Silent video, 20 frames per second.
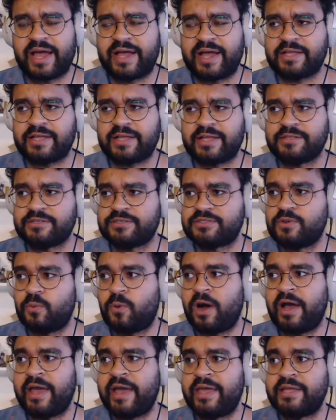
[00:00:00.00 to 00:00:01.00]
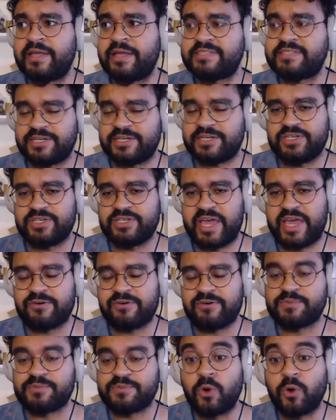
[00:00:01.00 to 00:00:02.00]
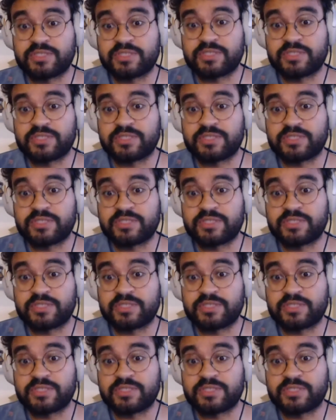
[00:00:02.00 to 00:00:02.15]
and why textured hair is